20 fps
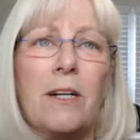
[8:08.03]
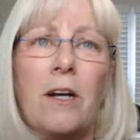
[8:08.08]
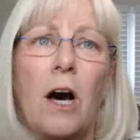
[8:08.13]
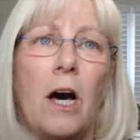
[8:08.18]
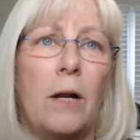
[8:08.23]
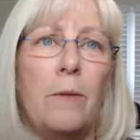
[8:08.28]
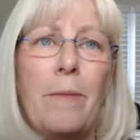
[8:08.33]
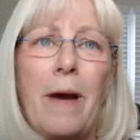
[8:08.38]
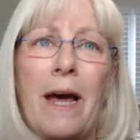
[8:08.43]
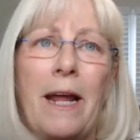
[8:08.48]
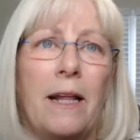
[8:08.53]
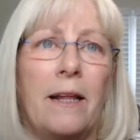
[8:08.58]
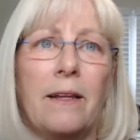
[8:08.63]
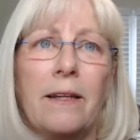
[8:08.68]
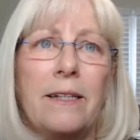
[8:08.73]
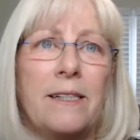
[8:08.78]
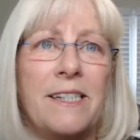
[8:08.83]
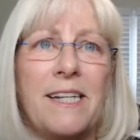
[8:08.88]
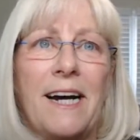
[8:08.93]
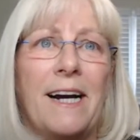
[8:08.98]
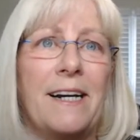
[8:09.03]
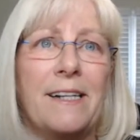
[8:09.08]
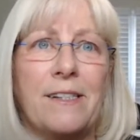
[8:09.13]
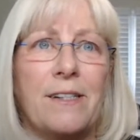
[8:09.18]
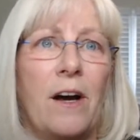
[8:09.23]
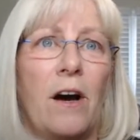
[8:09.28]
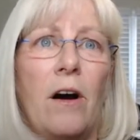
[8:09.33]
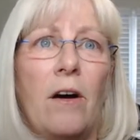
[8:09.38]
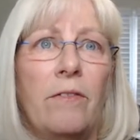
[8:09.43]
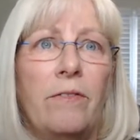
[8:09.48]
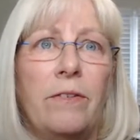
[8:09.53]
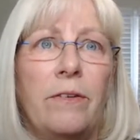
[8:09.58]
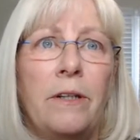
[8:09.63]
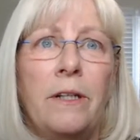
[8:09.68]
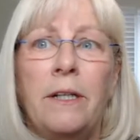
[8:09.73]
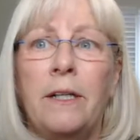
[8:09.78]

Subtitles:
it automatically ties off.